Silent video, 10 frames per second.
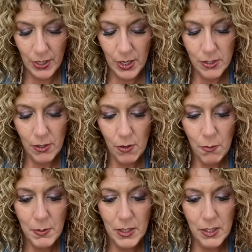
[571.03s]
So I
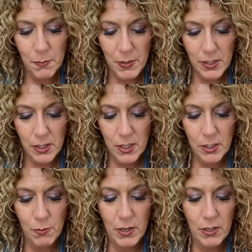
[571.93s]
hope that this message
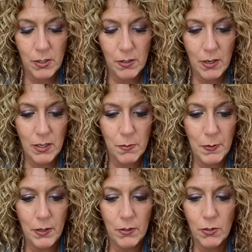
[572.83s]
this week has
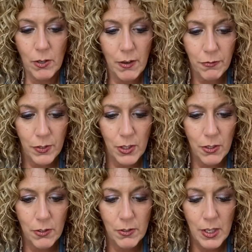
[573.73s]
been great for
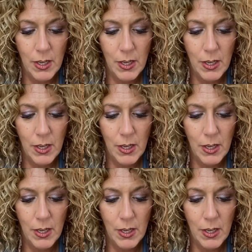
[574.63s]
you.